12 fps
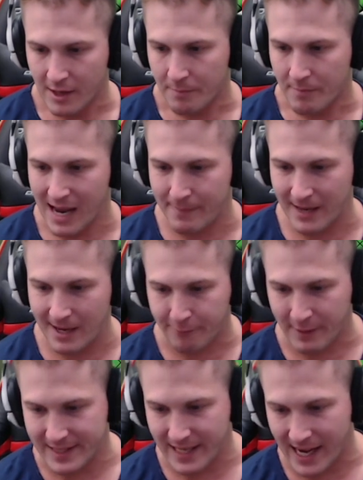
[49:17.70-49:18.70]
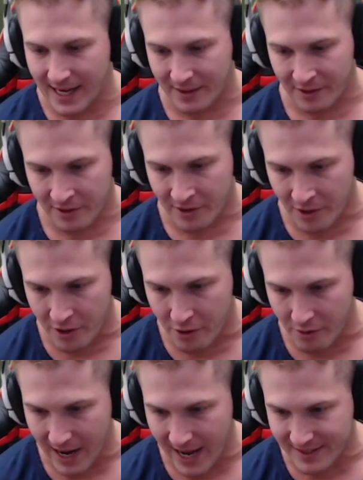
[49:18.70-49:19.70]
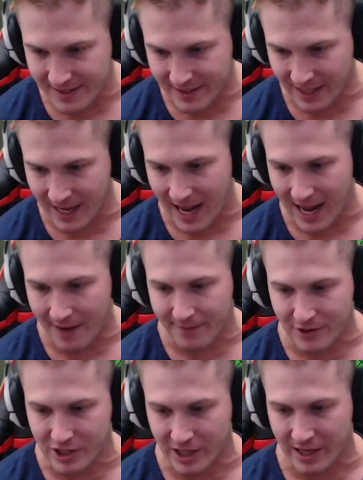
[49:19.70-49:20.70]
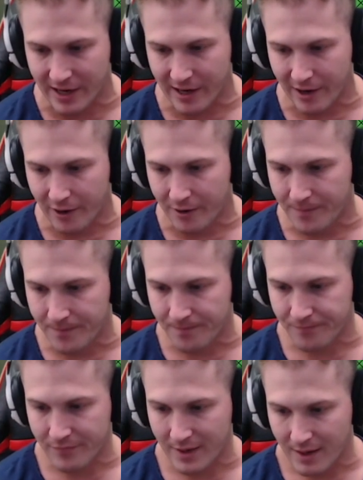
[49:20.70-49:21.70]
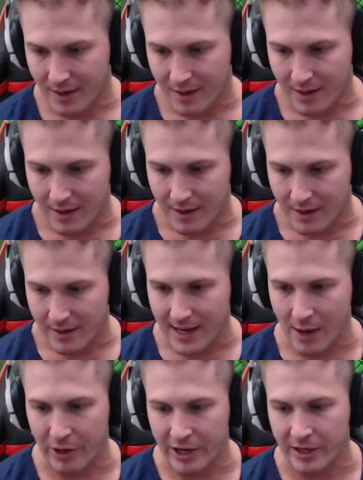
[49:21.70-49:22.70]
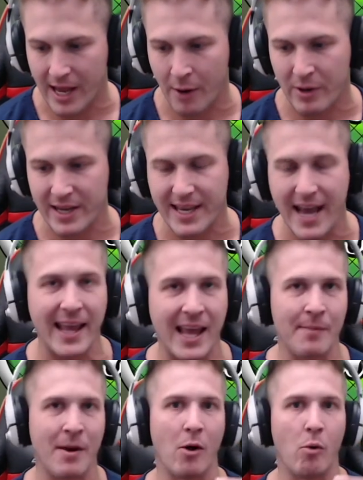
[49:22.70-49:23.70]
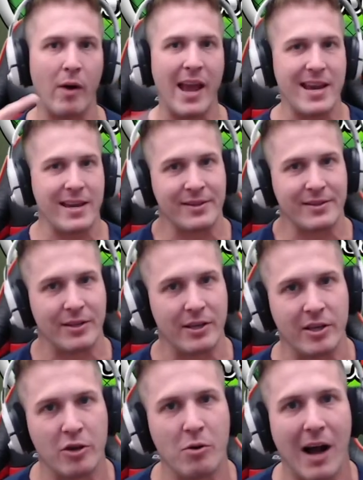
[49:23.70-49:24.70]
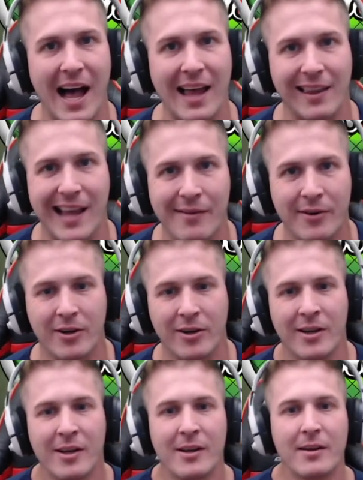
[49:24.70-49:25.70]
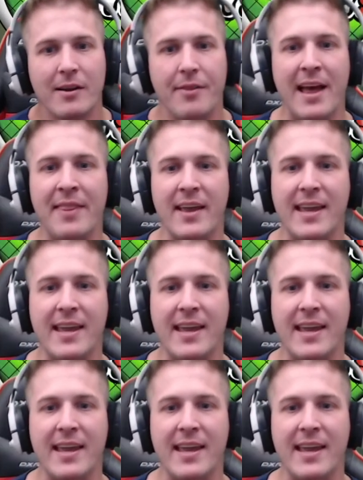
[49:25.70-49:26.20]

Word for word: Maybe if we take the new STR Vegito and we and we get him awakened to the UR level, then the